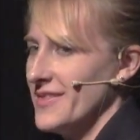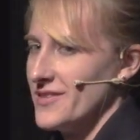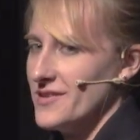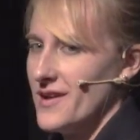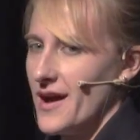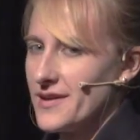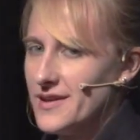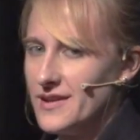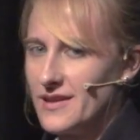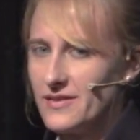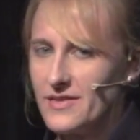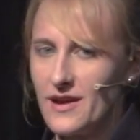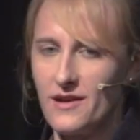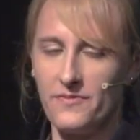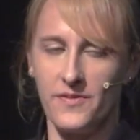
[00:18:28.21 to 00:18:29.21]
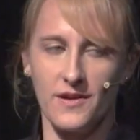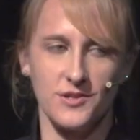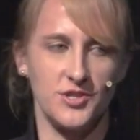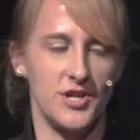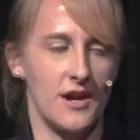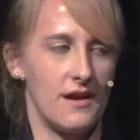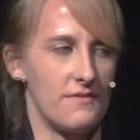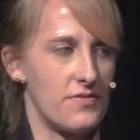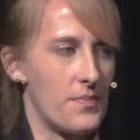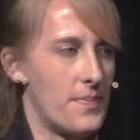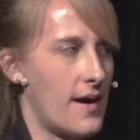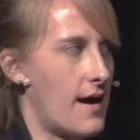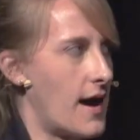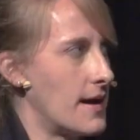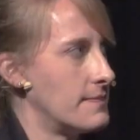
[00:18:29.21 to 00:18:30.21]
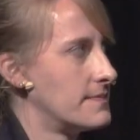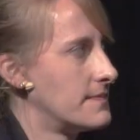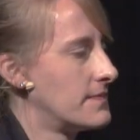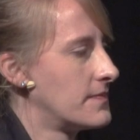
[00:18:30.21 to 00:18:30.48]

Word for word: they're not getting their fair share of the pot.